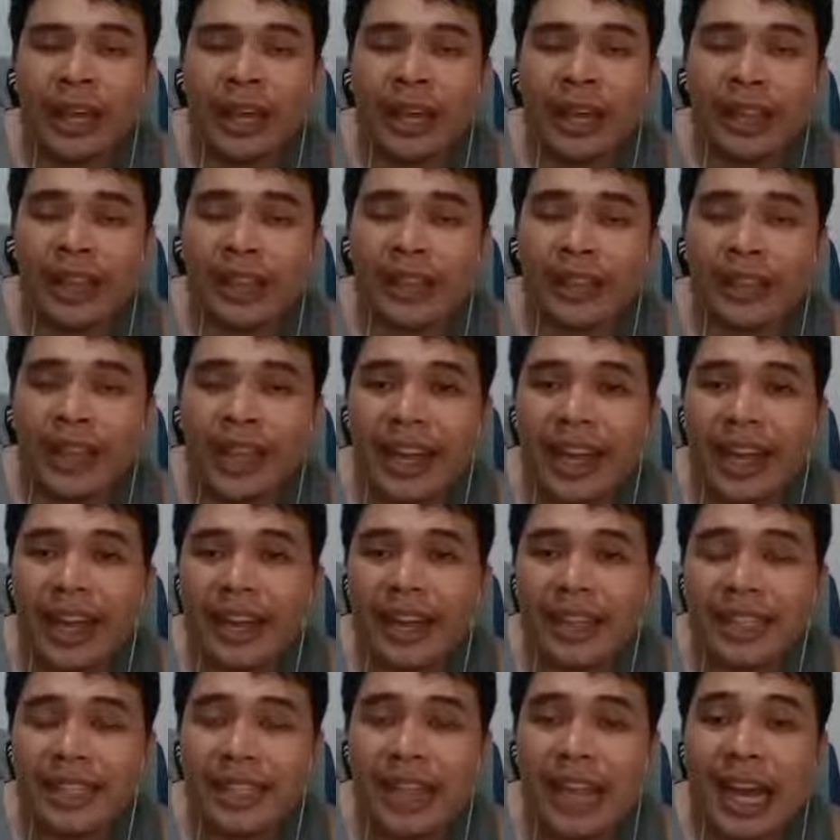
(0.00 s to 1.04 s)
It
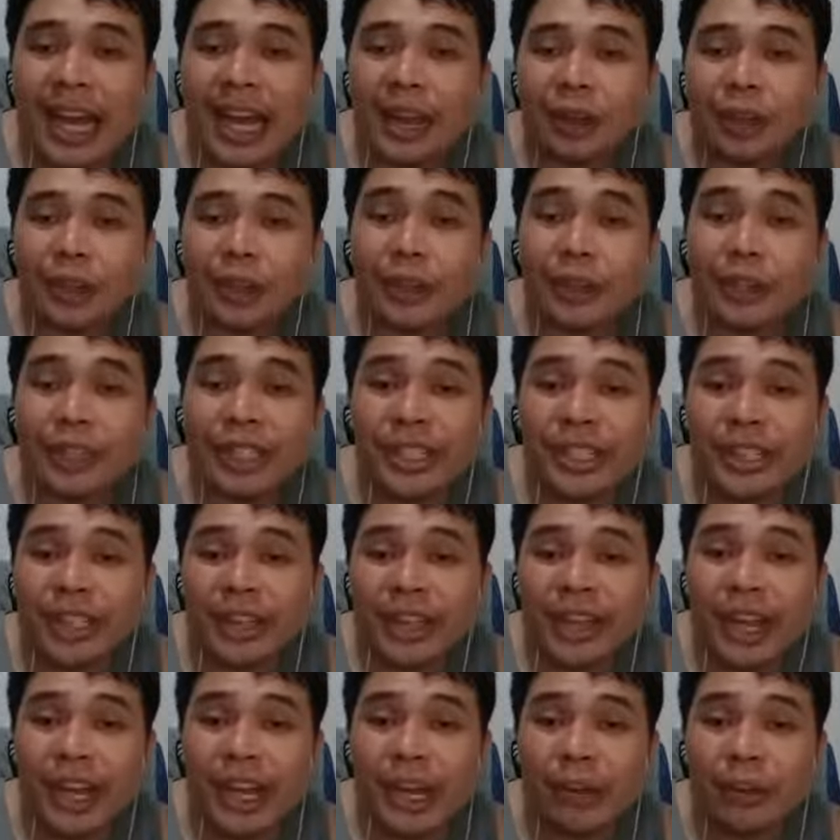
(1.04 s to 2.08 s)
has hours and
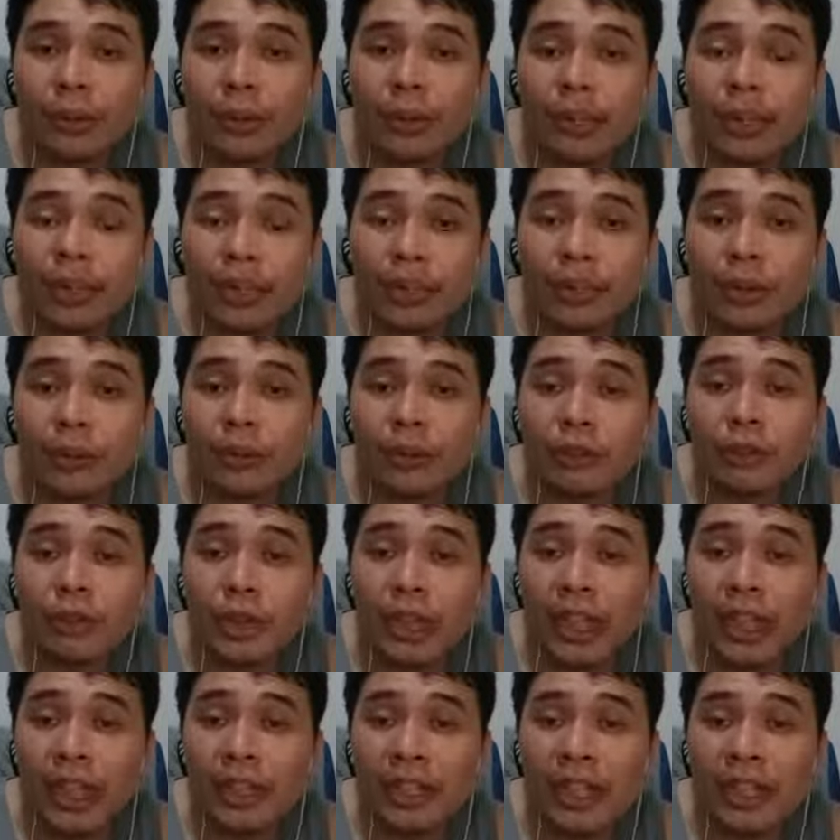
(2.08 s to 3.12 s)
hours of
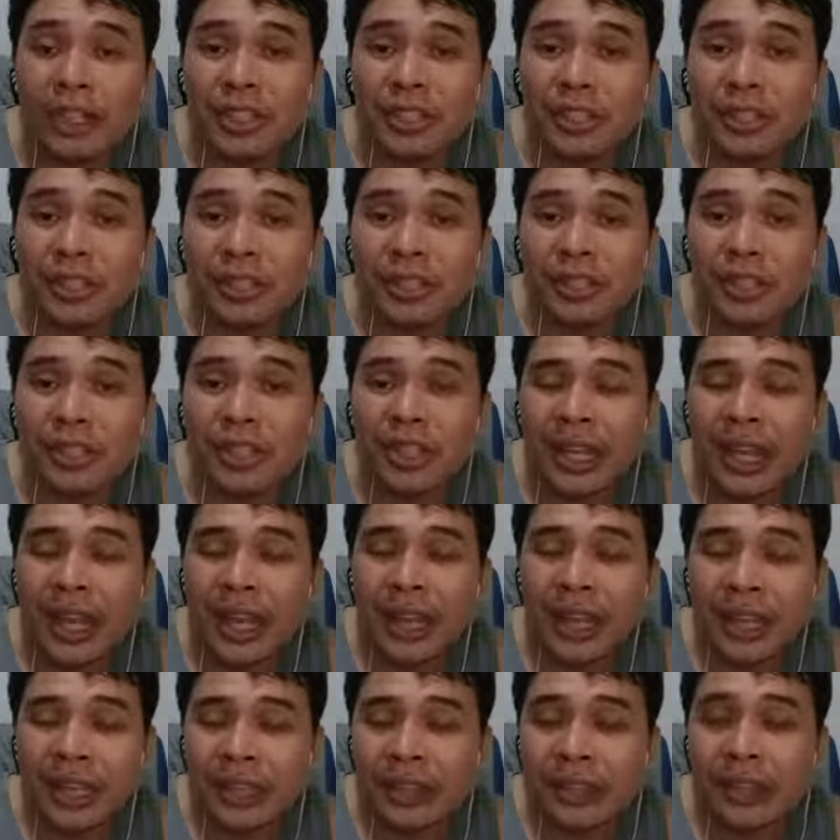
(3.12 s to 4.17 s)
free lessons
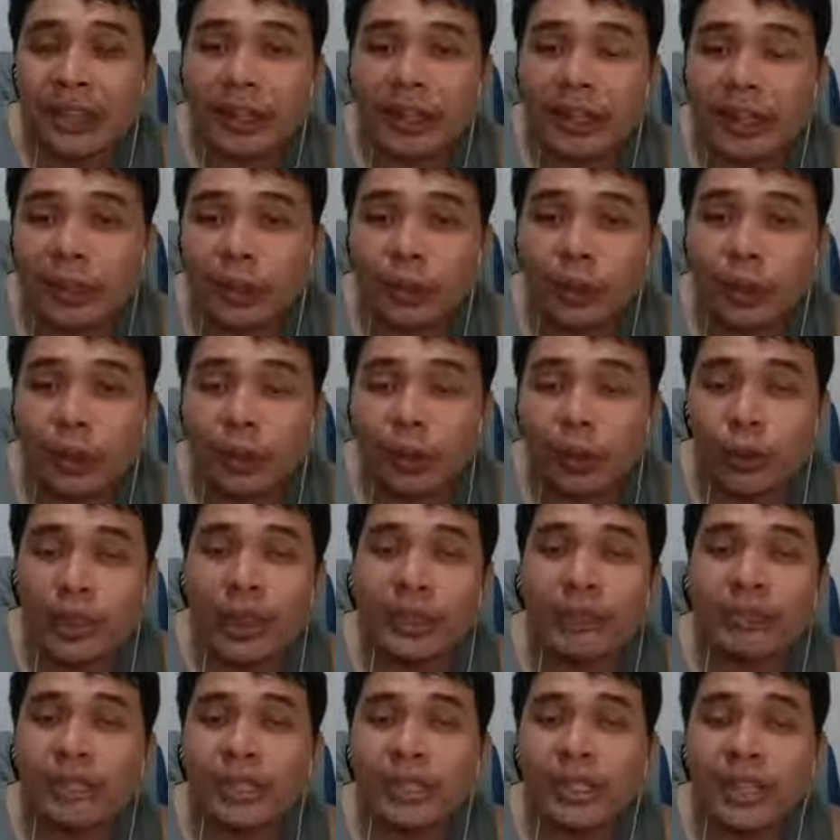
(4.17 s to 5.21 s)
that I wrote
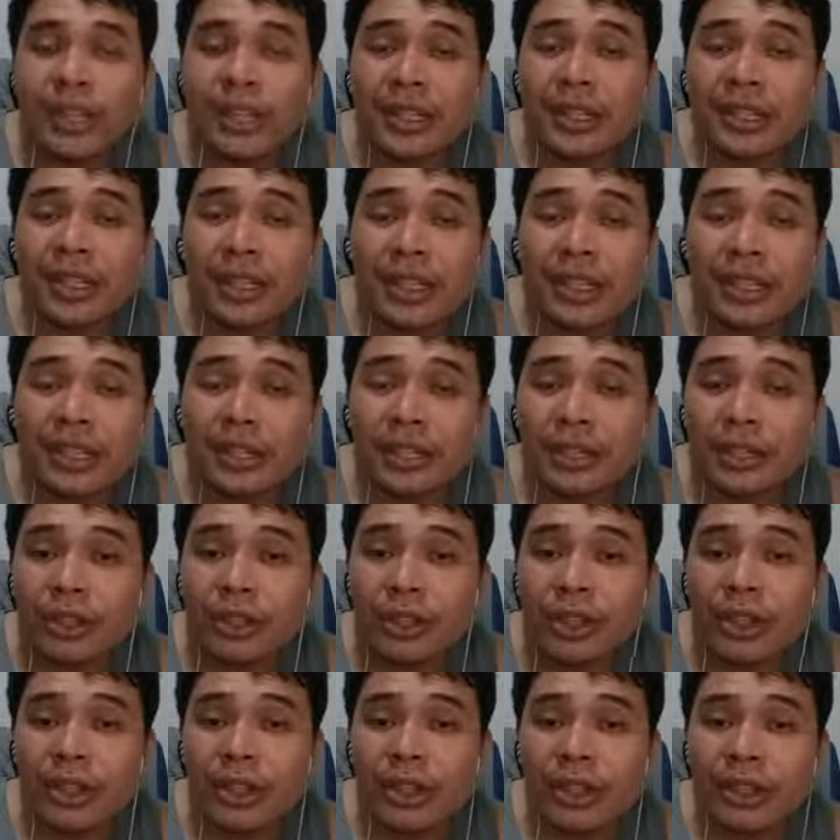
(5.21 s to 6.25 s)
ever since I
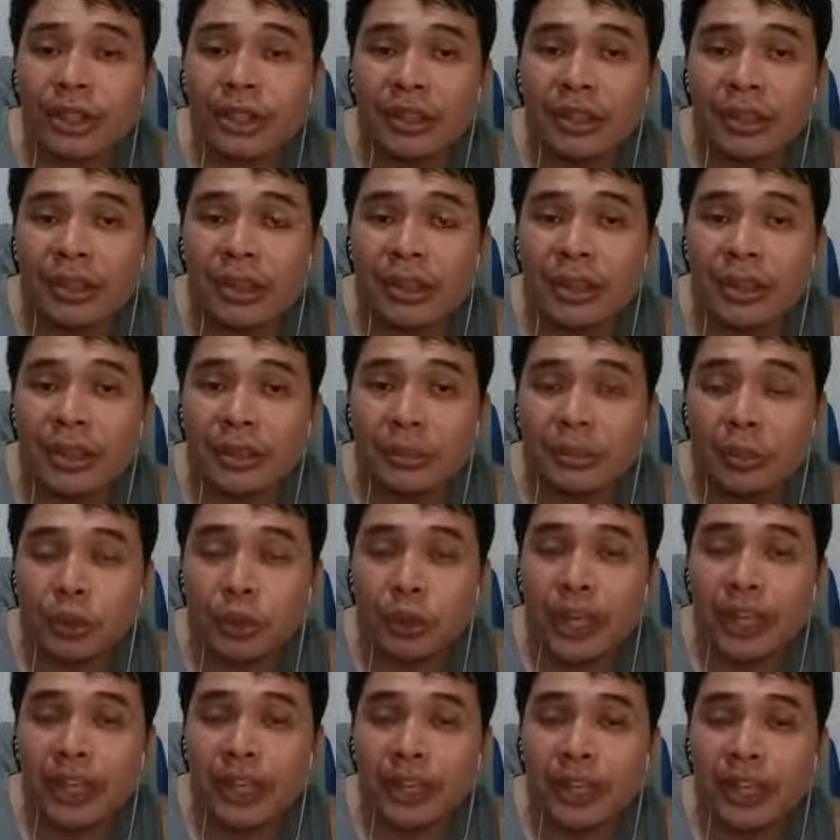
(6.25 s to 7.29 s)
started
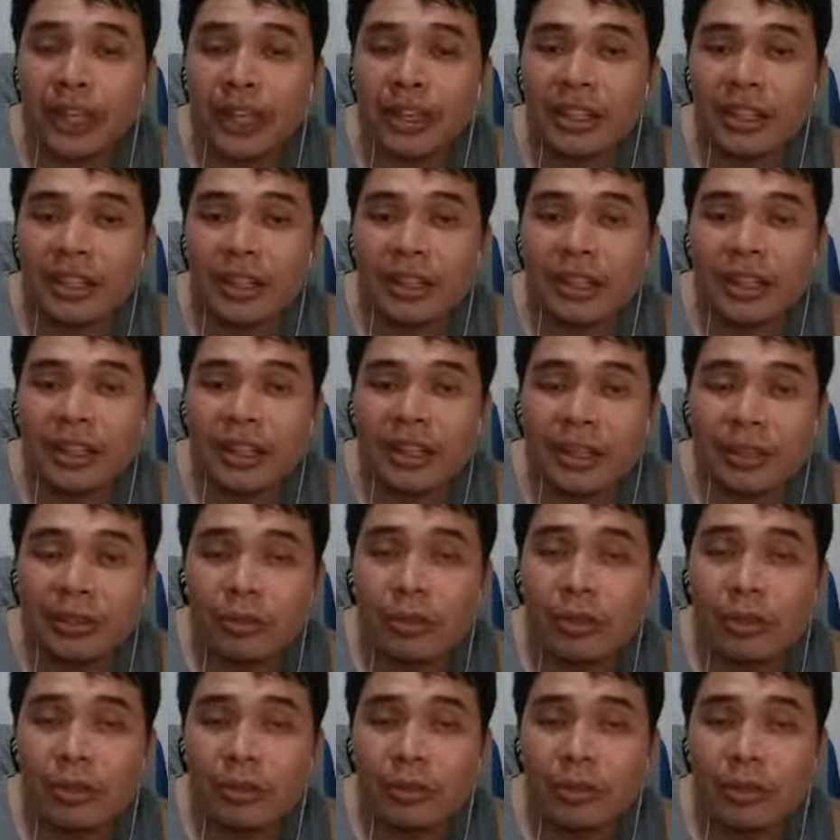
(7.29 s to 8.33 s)
writing
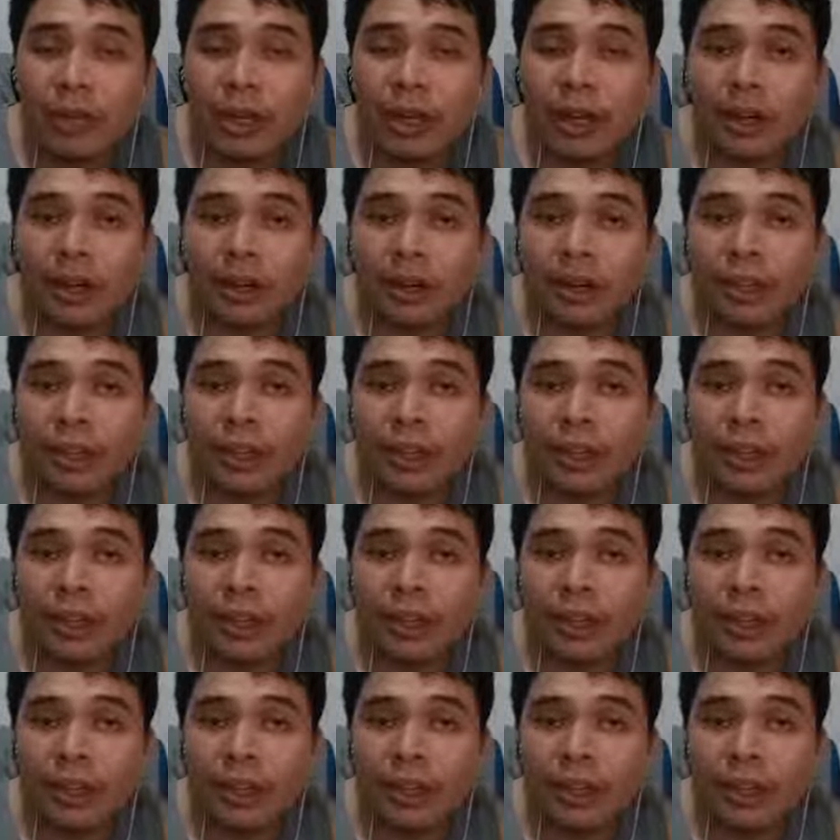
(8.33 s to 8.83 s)
for the blog.